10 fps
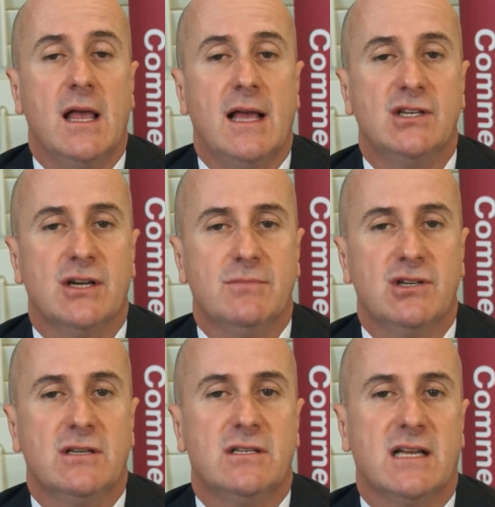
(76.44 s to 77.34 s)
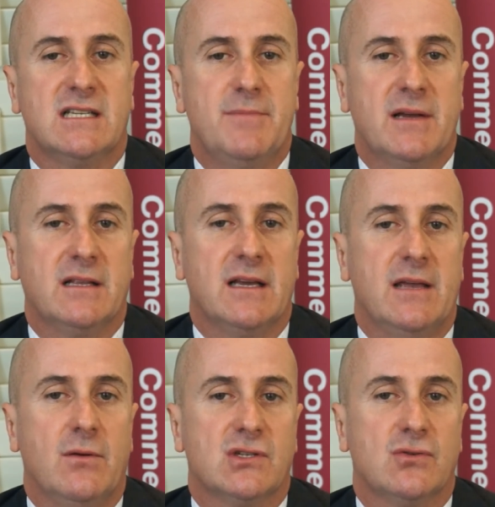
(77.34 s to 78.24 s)
Injunctions are
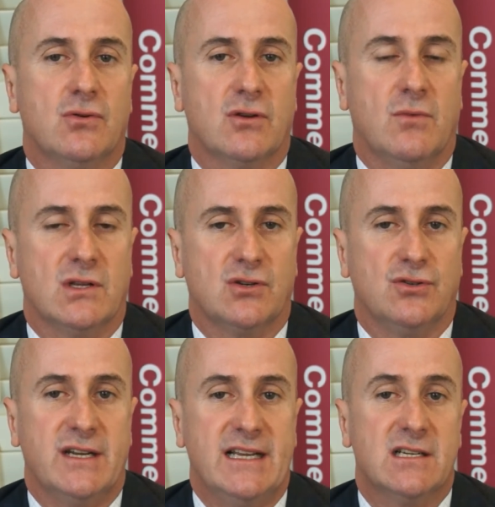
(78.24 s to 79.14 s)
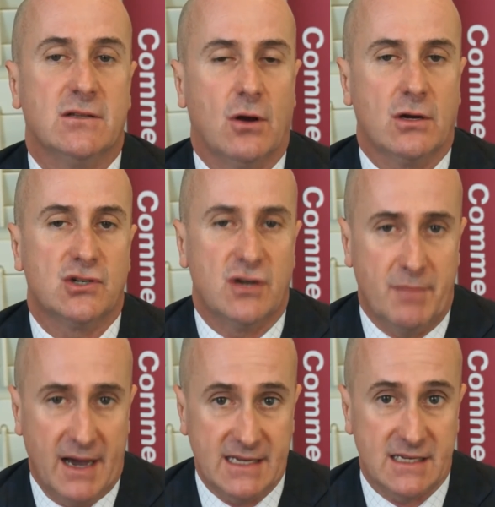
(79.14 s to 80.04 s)
typically sought on what's called an interlocutory
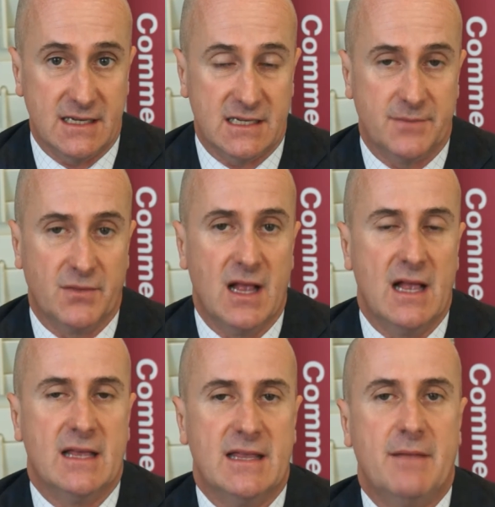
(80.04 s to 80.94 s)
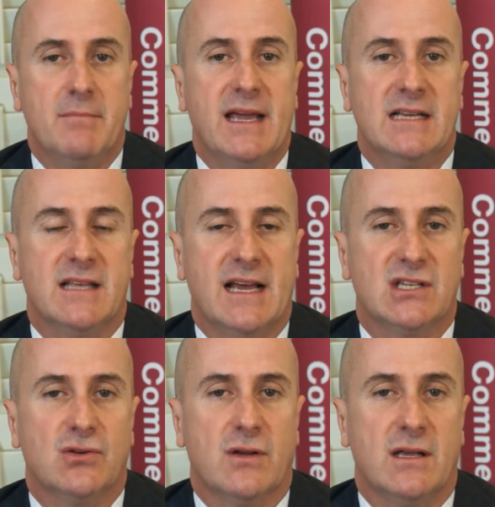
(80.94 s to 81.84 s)
basis. That means they are
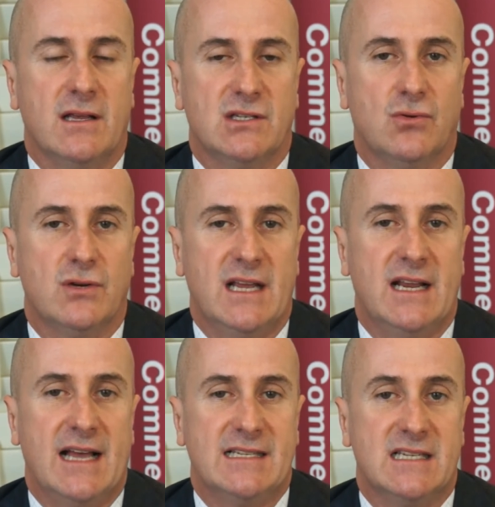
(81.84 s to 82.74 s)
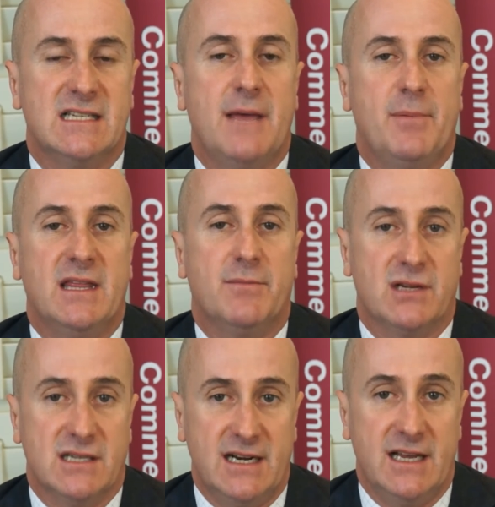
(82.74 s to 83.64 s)
sought in as a step in the
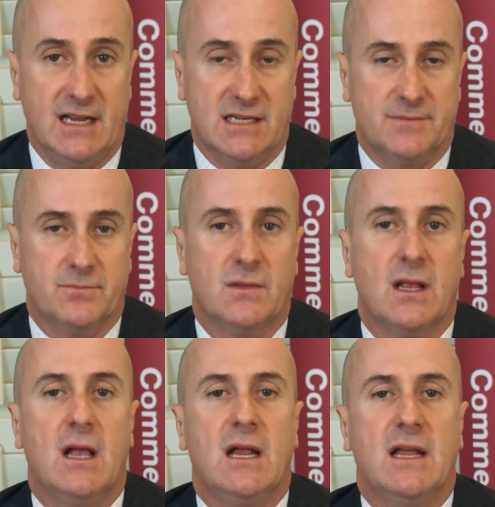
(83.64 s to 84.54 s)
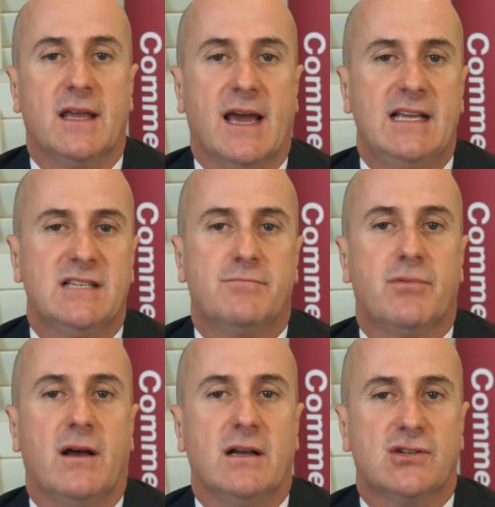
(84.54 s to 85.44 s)
proceedings. In the case of
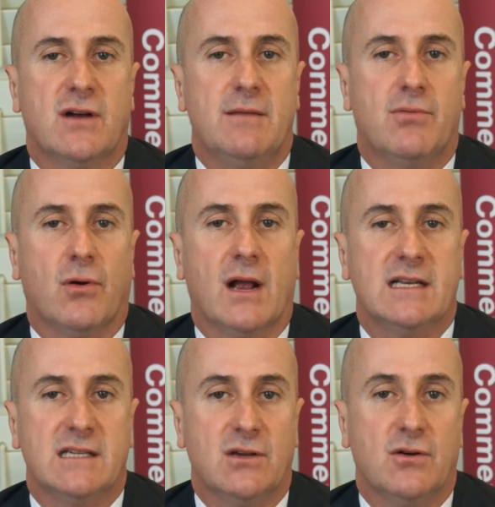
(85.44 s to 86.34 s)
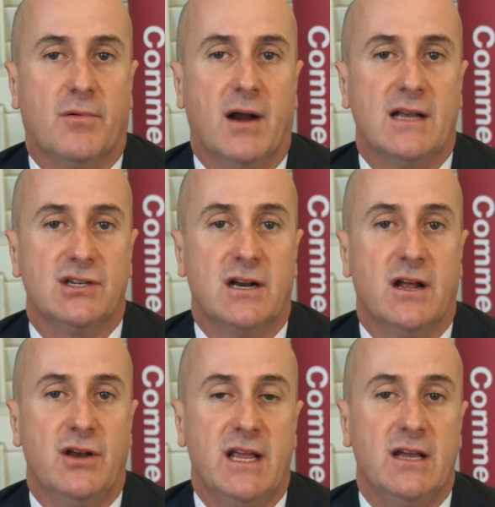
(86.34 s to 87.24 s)
Australian Broadcasting Corporation and
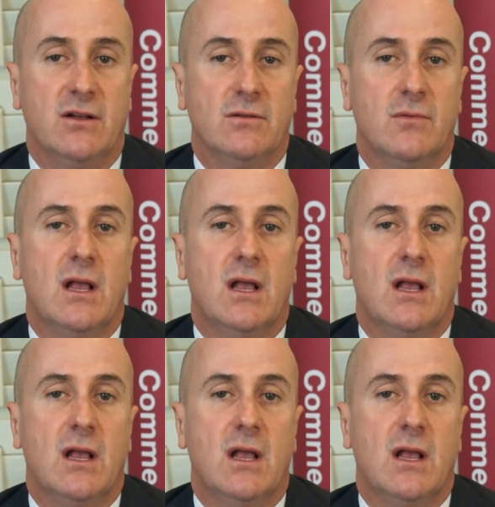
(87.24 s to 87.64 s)
O'Neill,